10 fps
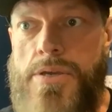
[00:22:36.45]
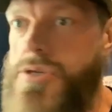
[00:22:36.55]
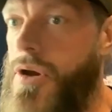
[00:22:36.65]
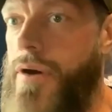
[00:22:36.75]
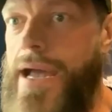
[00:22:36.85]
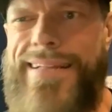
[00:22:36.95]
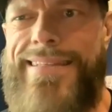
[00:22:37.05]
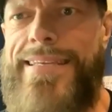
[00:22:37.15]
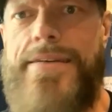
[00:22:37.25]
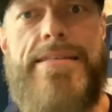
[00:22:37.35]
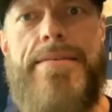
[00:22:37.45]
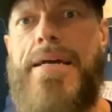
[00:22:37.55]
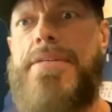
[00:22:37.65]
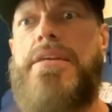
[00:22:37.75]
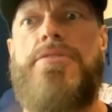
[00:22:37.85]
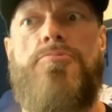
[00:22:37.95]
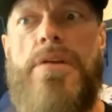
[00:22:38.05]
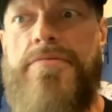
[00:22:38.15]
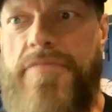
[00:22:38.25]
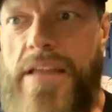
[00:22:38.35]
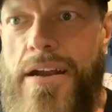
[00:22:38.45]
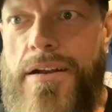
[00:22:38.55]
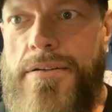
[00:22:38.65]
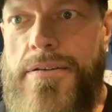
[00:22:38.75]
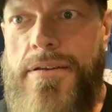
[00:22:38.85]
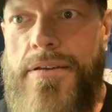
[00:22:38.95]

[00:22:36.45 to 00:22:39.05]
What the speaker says: So I had a TLC match against Ric Flair.